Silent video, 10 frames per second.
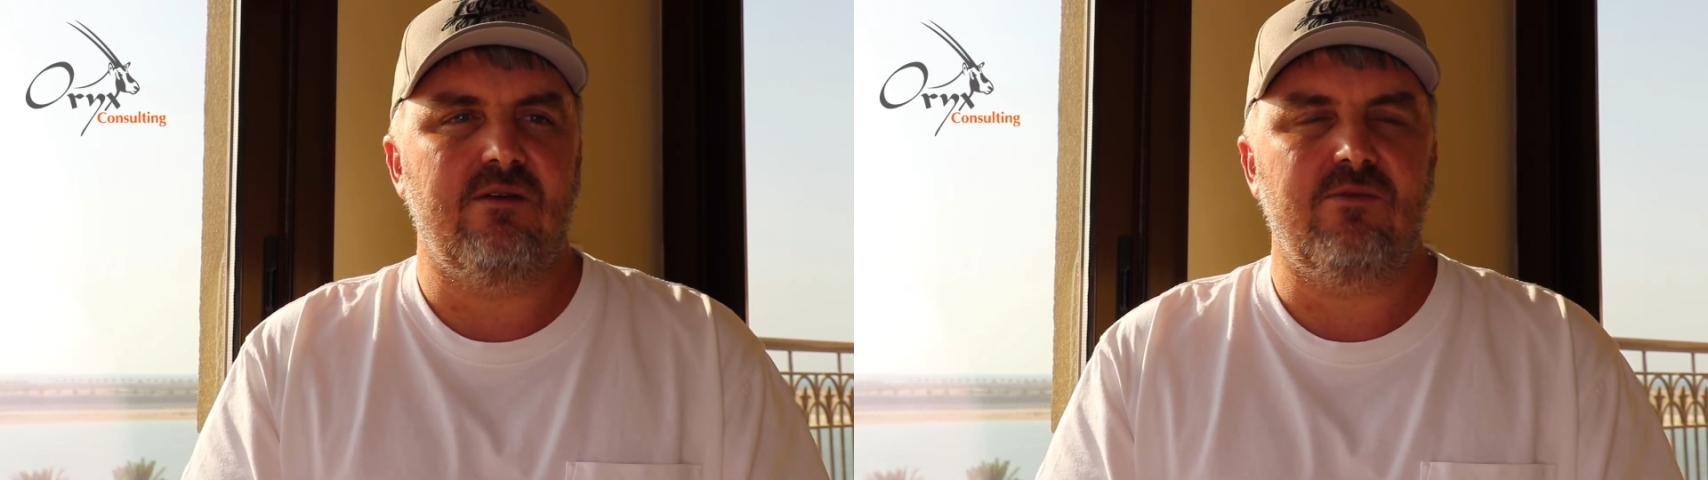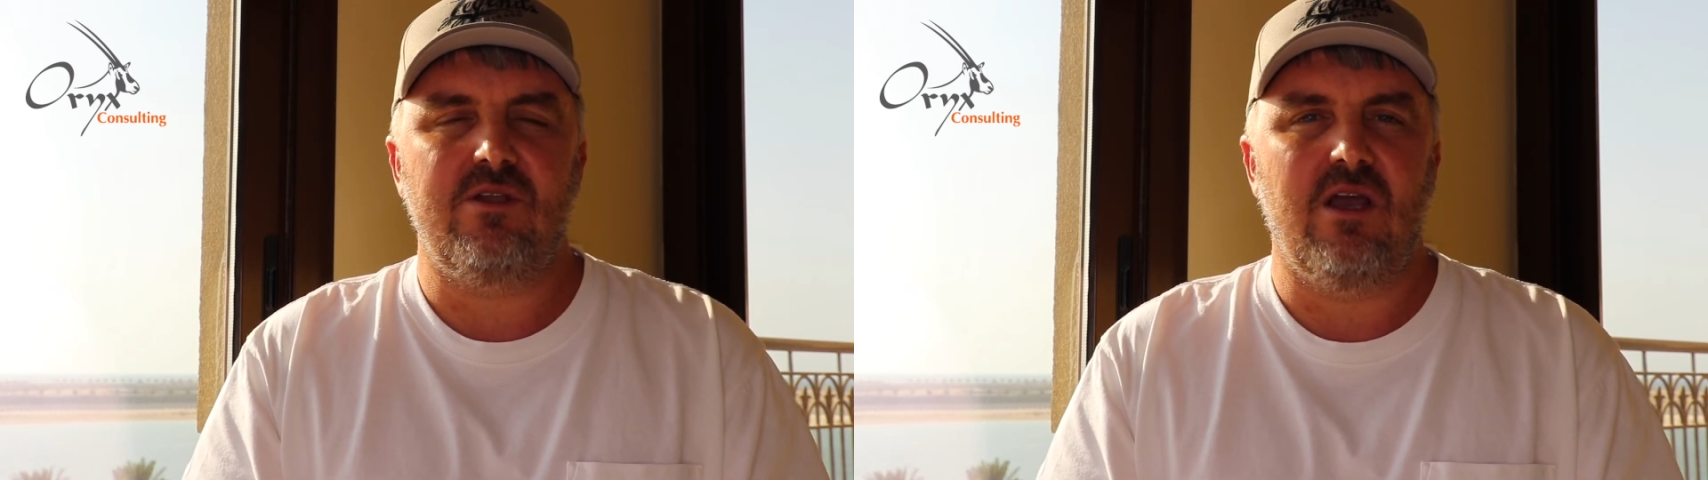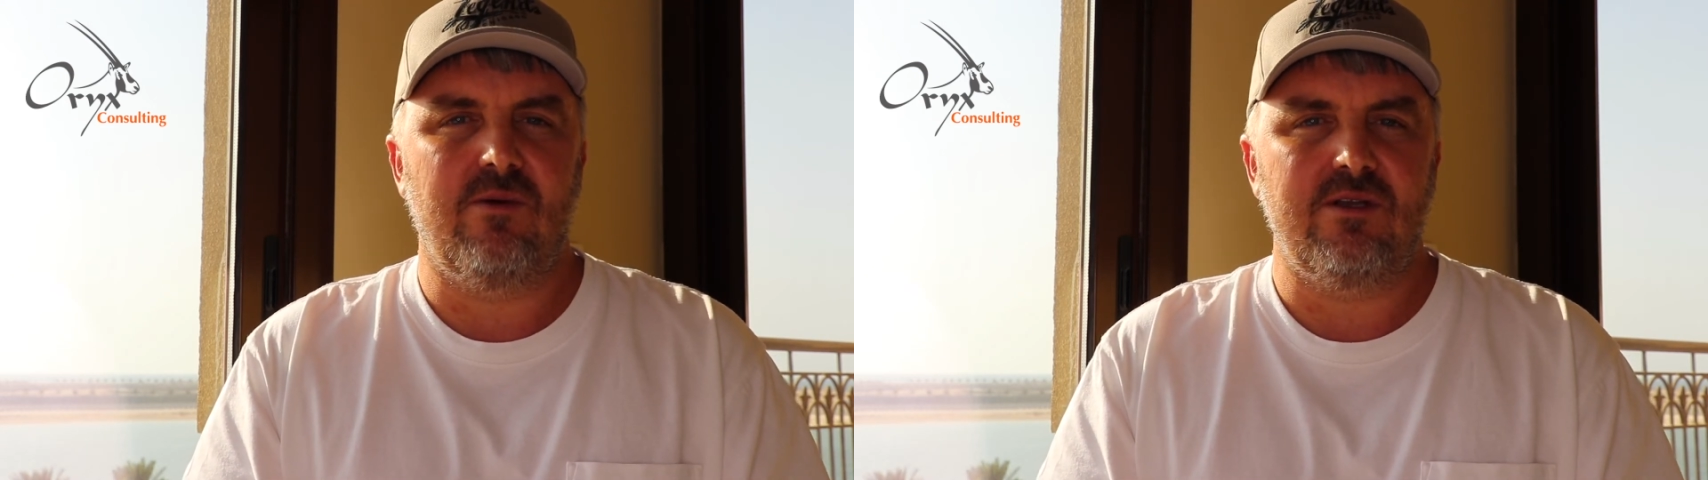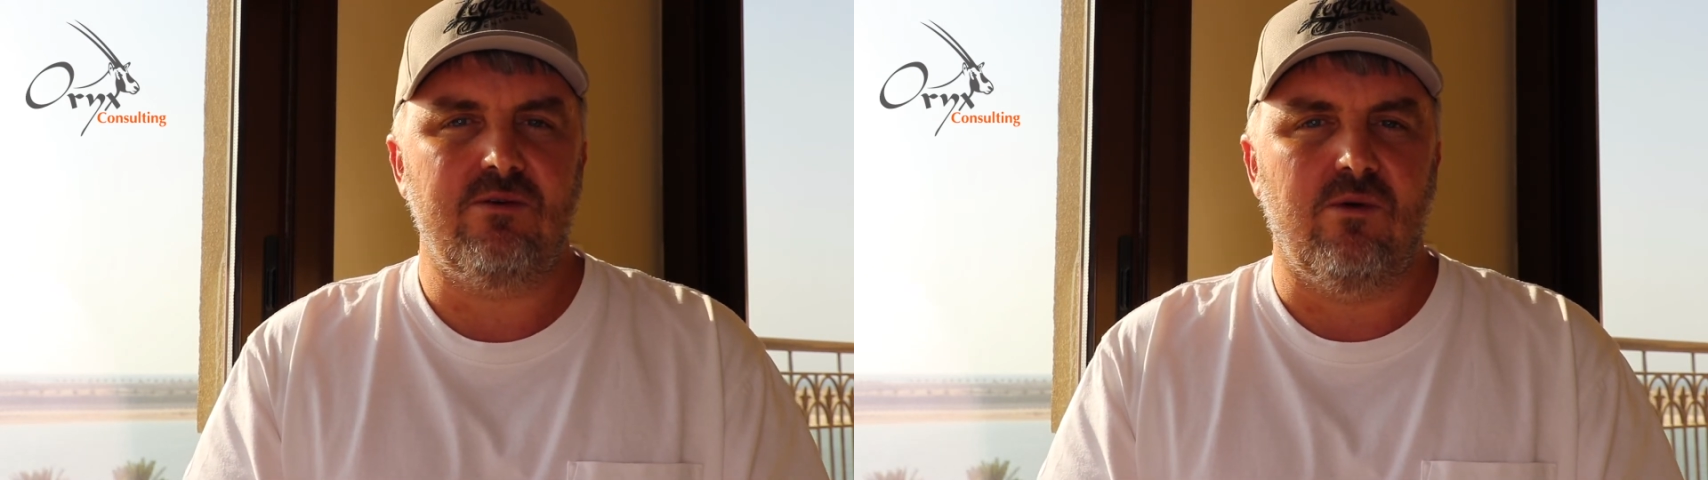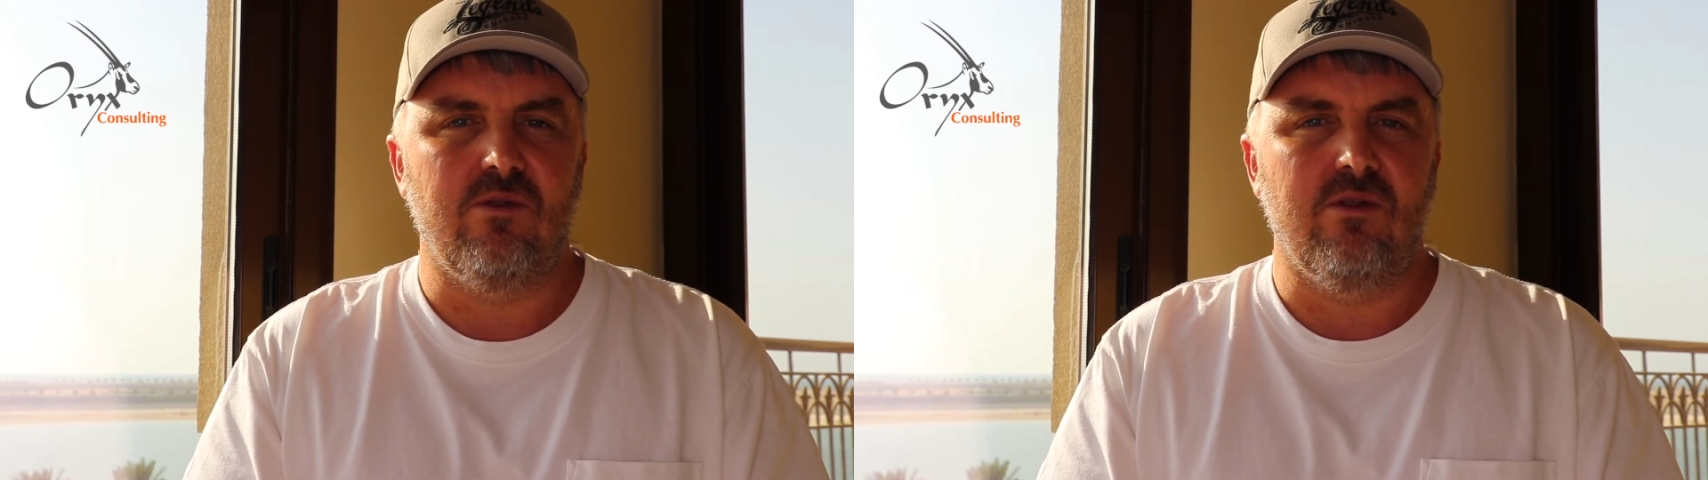that would go
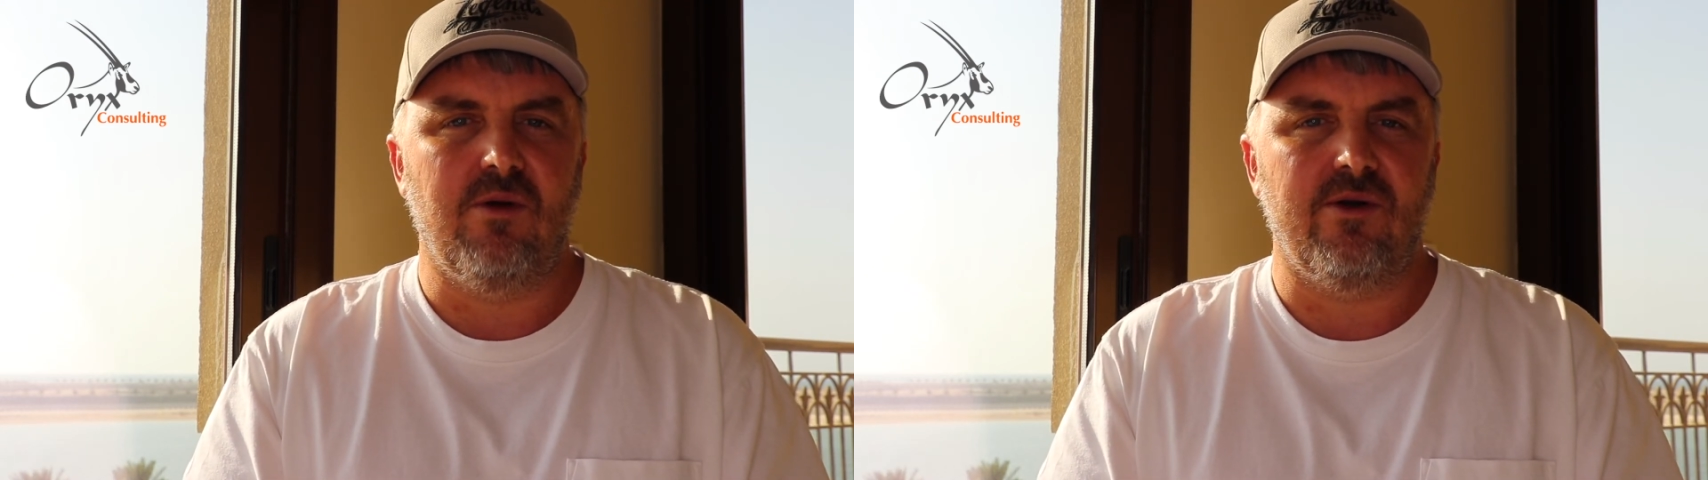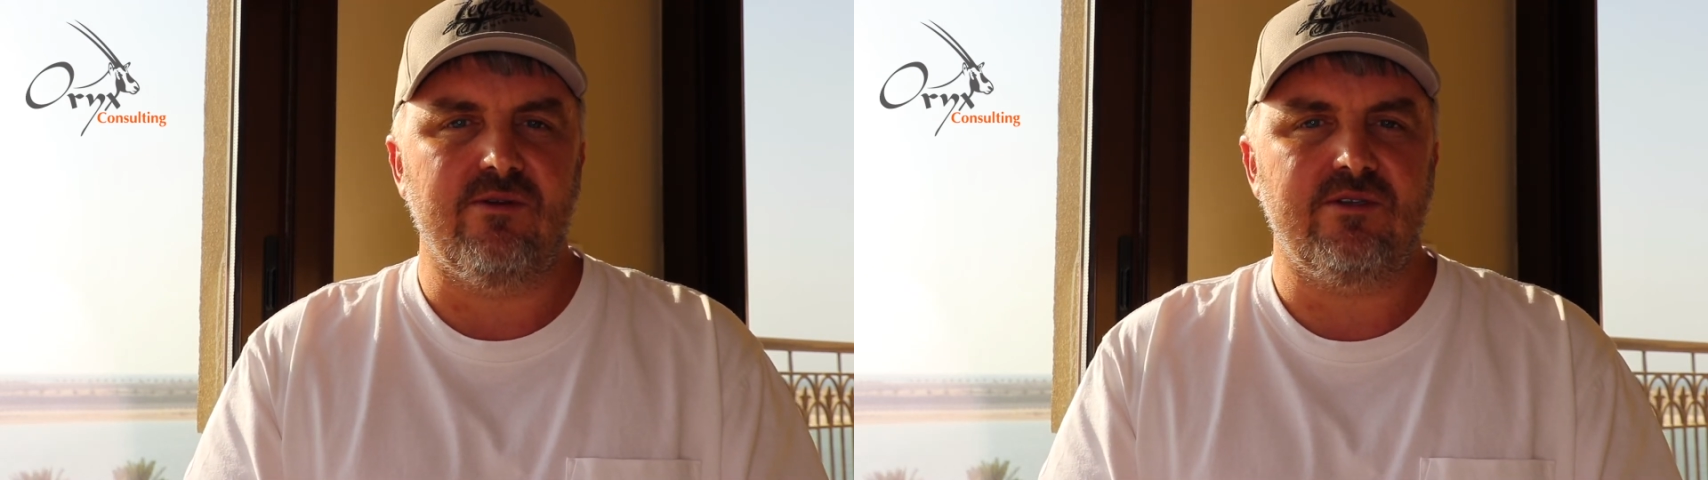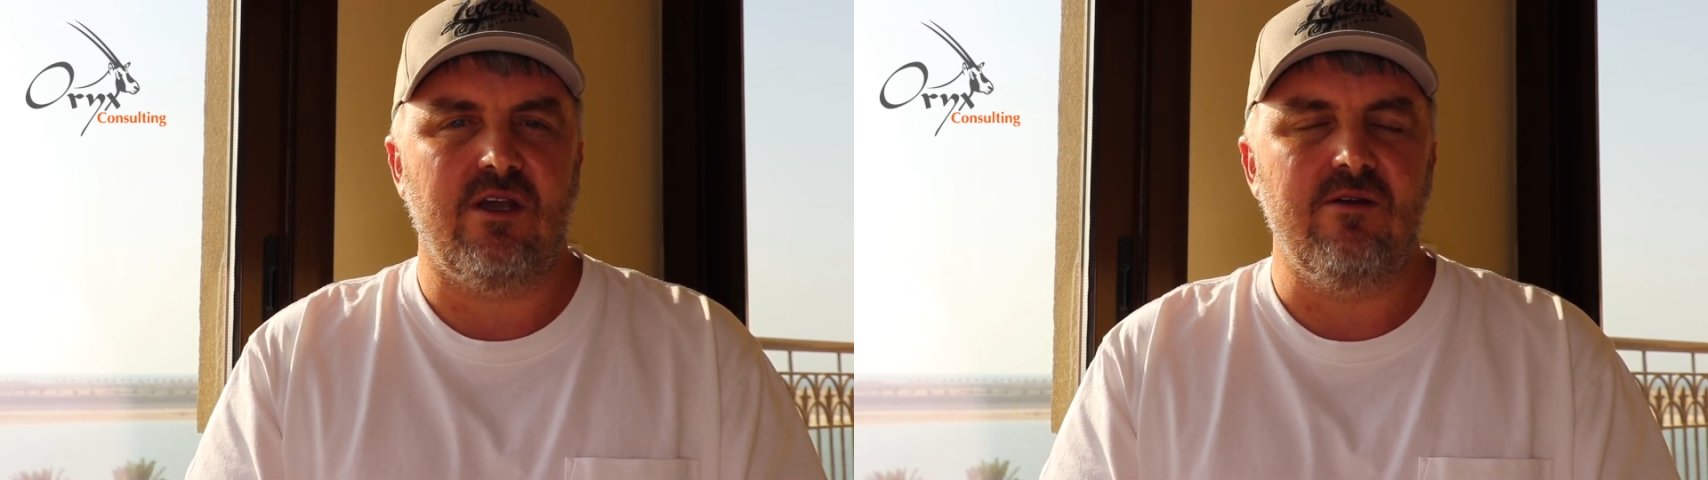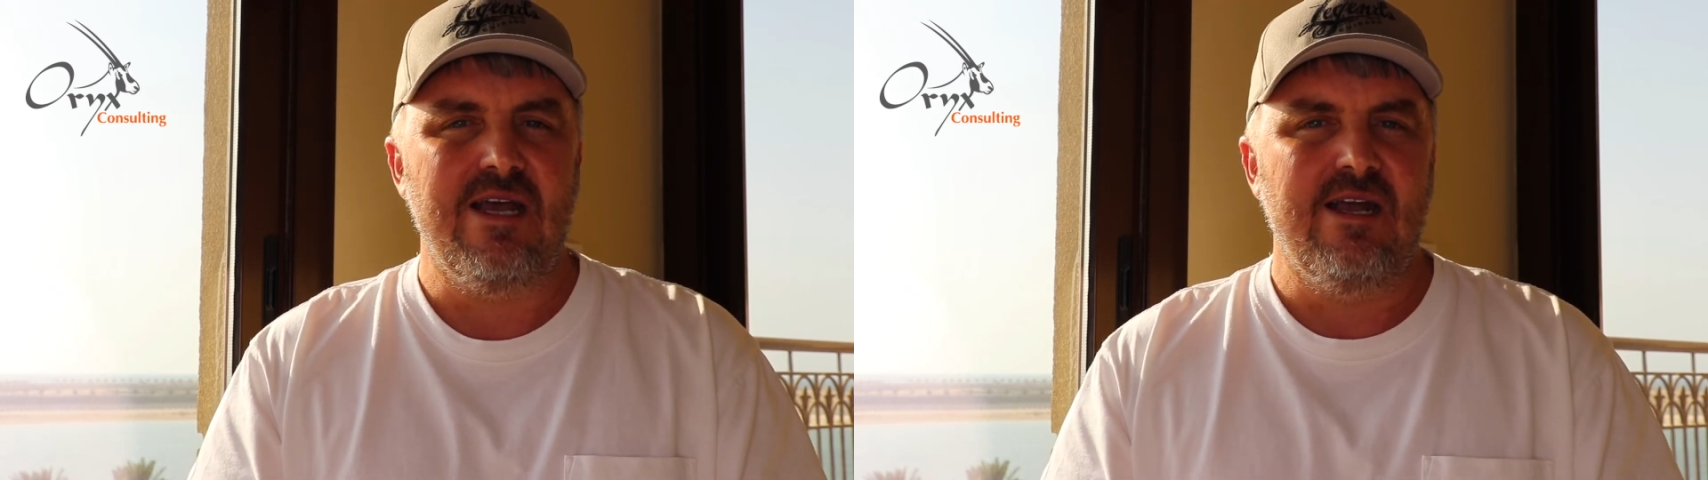into all the models. So